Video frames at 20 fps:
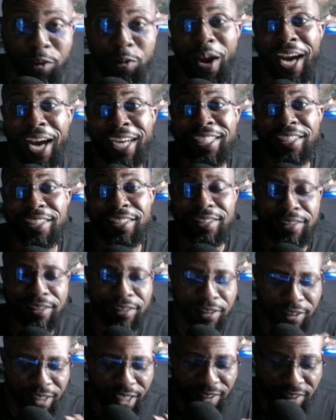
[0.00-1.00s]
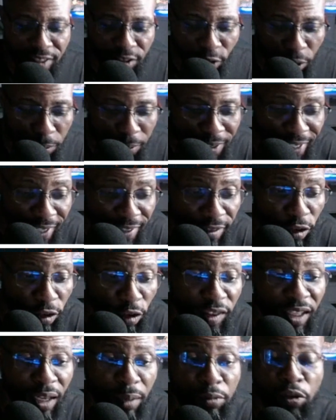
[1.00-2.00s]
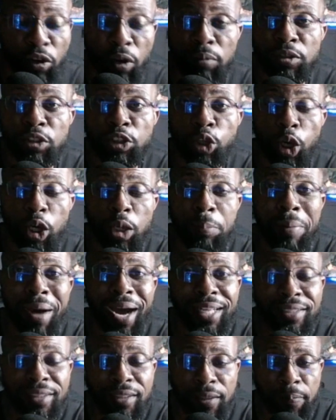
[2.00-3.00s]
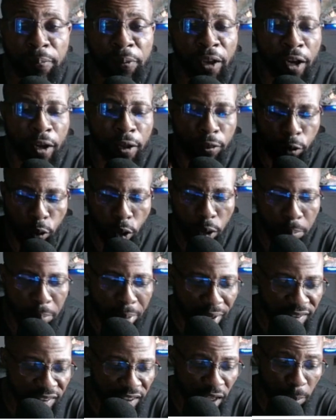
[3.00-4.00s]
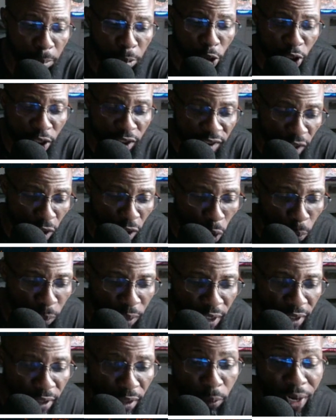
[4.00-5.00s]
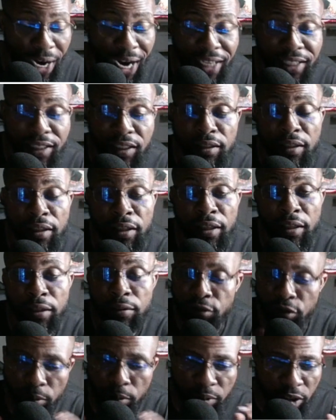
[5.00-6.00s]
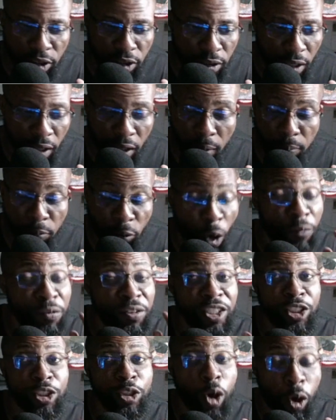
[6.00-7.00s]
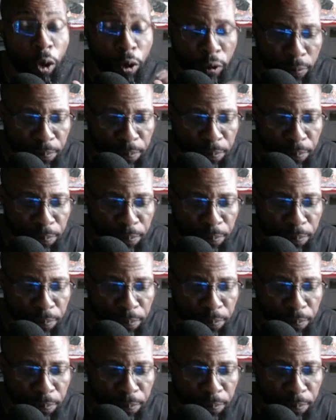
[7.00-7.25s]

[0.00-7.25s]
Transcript: reactions. As you can see from the title, this is coming from Dolly Parton. Dolly Parton. A couple of days ago, we did a reaction of this song,